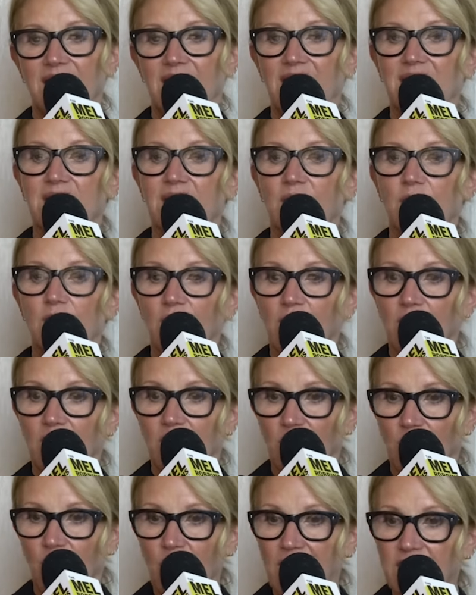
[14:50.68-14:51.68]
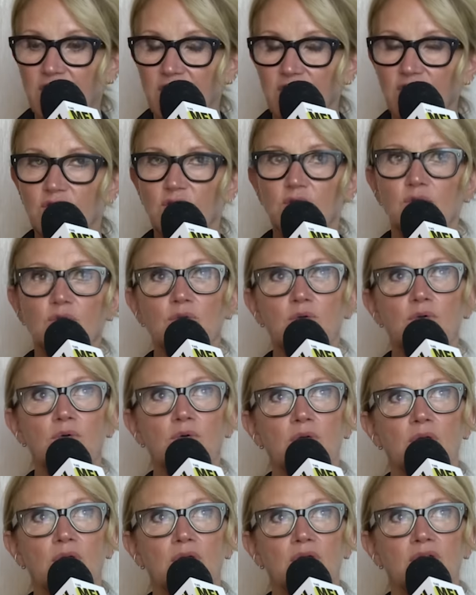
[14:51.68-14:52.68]
And when
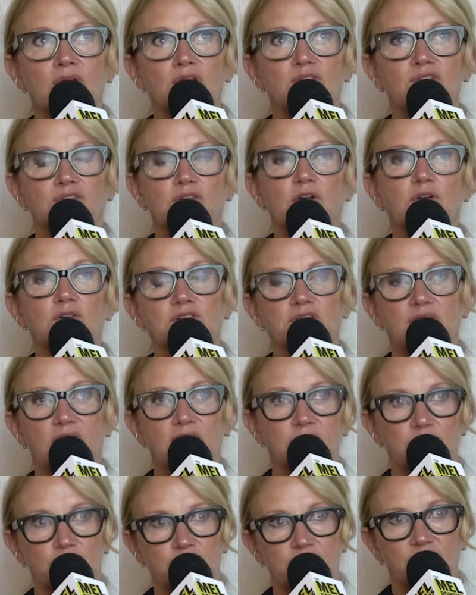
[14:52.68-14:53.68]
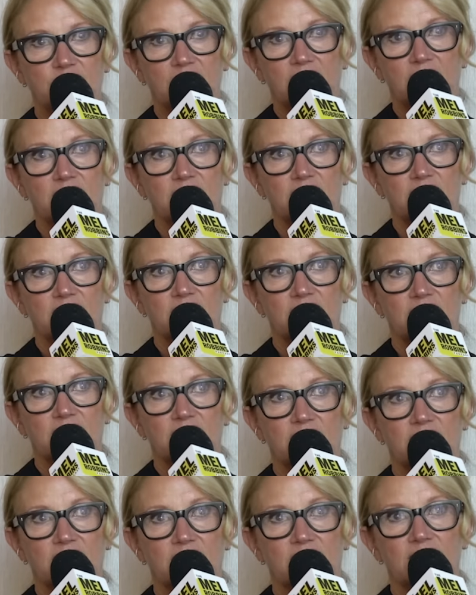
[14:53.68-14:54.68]
you start to understand
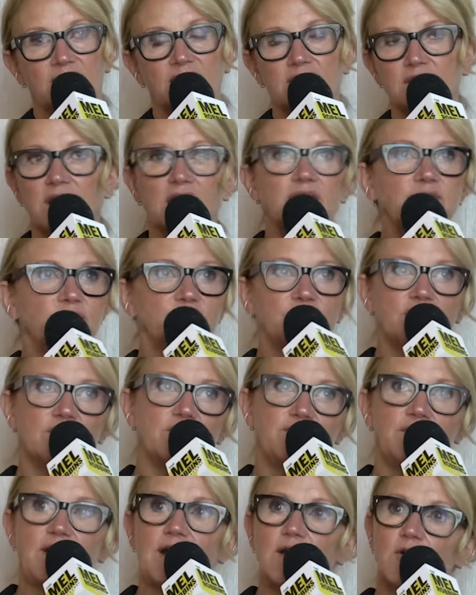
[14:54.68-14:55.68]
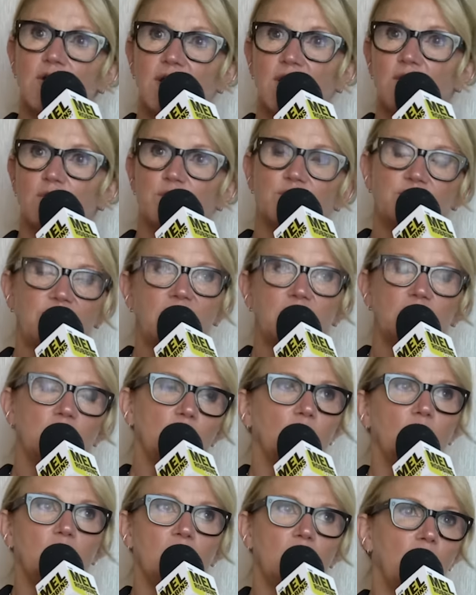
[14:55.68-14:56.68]
that life is going to fire arrows at
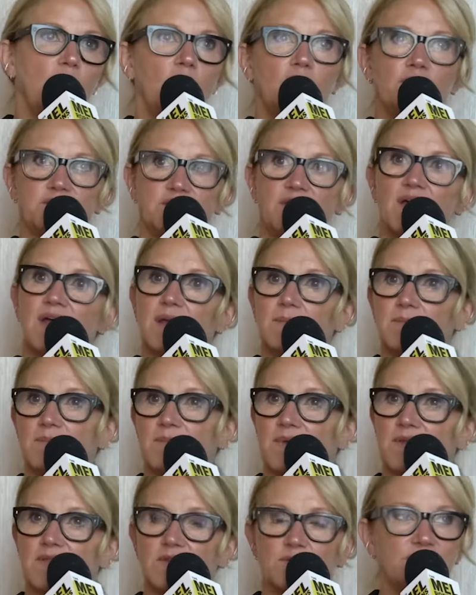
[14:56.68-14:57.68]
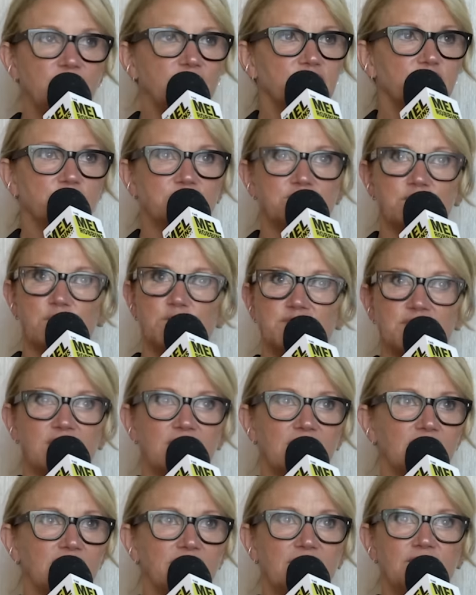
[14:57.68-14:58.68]
you all the time, The research shows you
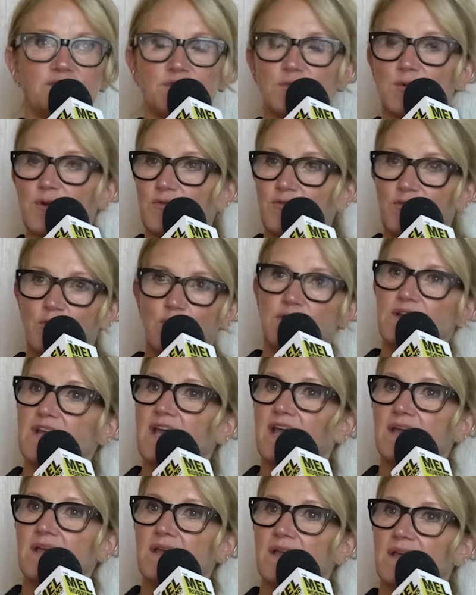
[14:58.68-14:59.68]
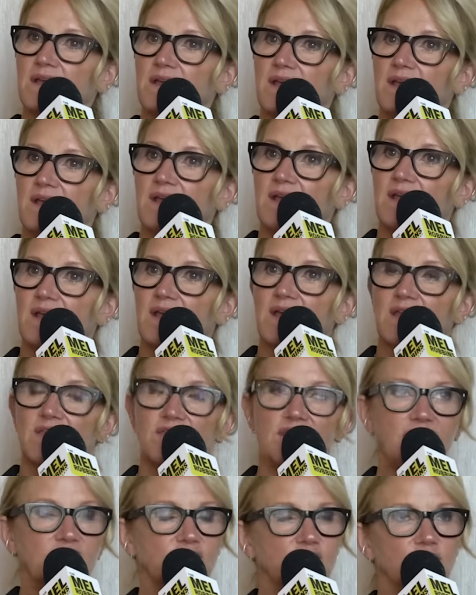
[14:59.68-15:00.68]
get at least 3 or 4 a day.
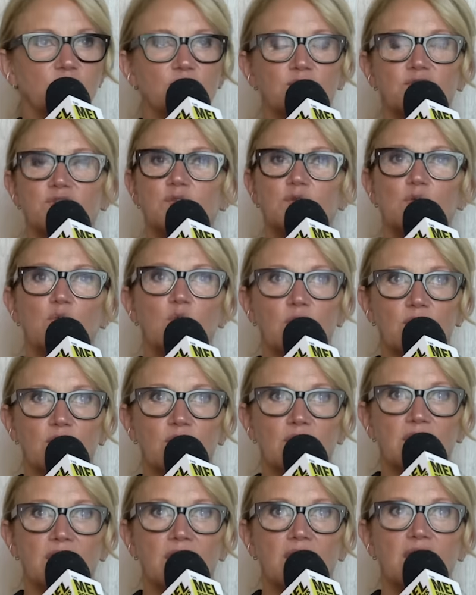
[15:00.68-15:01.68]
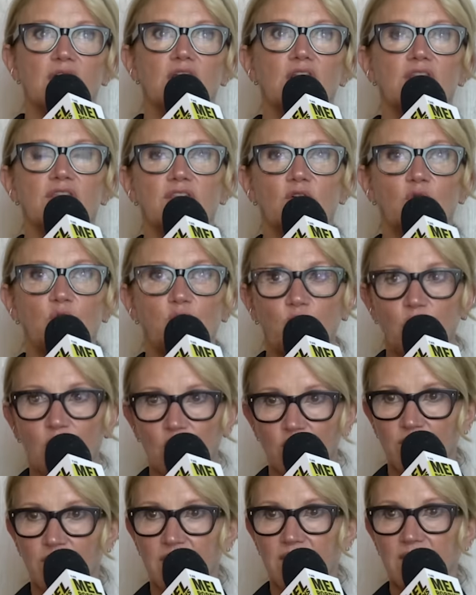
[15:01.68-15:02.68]
That triggers you to worry. The
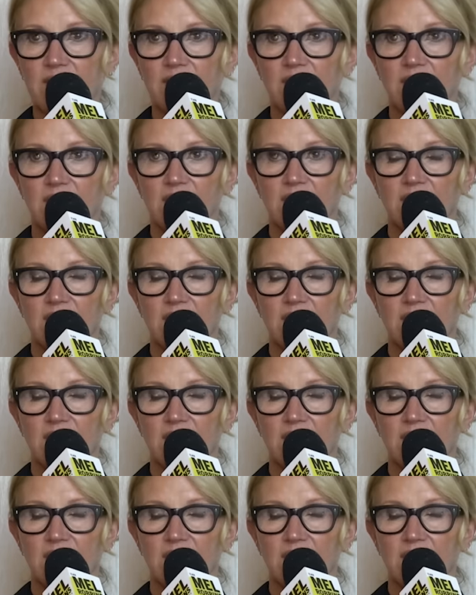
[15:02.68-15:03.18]
worry,